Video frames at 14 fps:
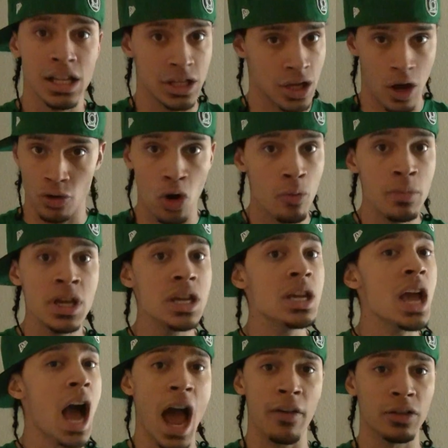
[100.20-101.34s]
y'all know me,
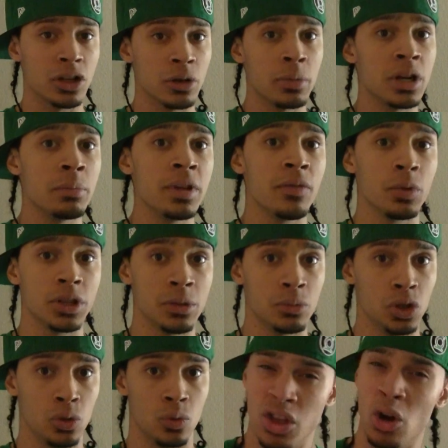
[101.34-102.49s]
I have a little bit of beef with them
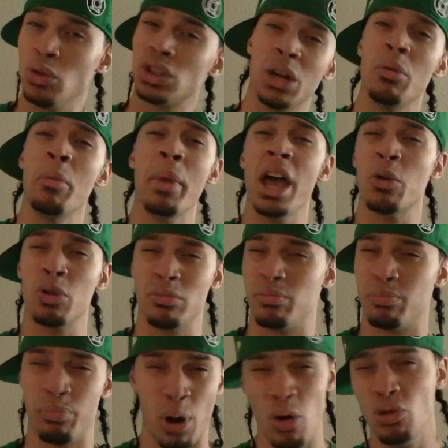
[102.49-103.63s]
too. Those coming back
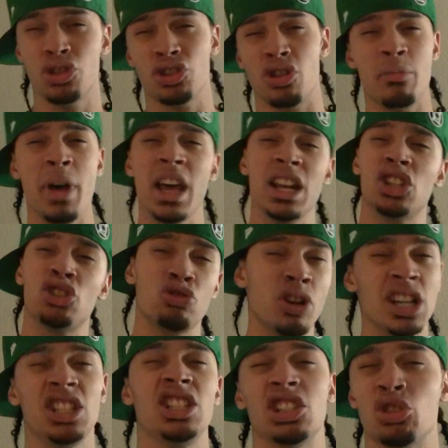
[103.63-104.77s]
with post-traumatic
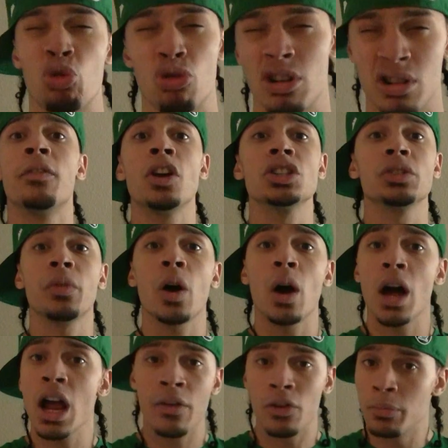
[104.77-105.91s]
stress disorder. First of all,
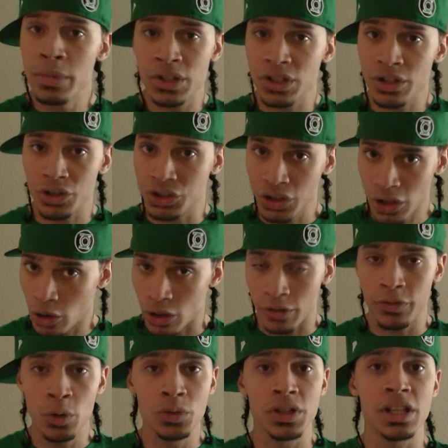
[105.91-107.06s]
however misunderstood or
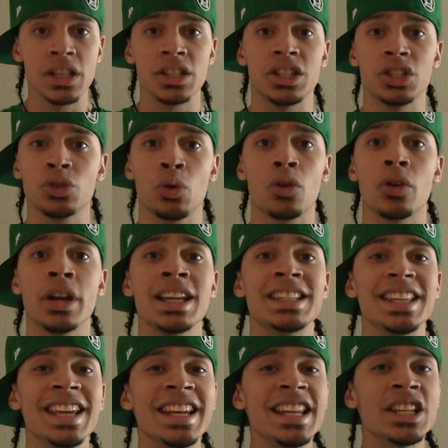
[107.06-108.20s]
confusing this disorder is,
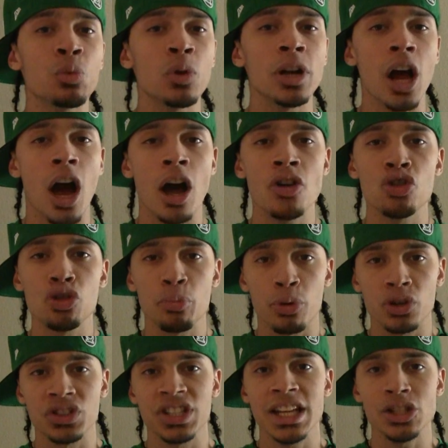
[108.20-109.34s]
it is
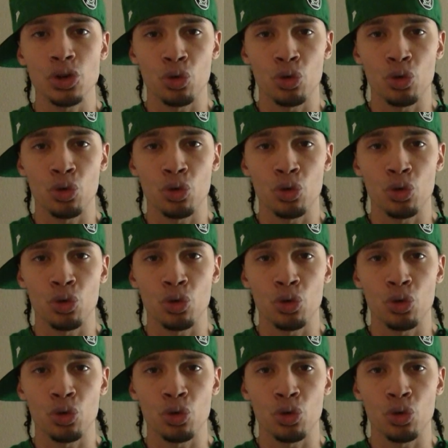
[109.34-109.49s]
100%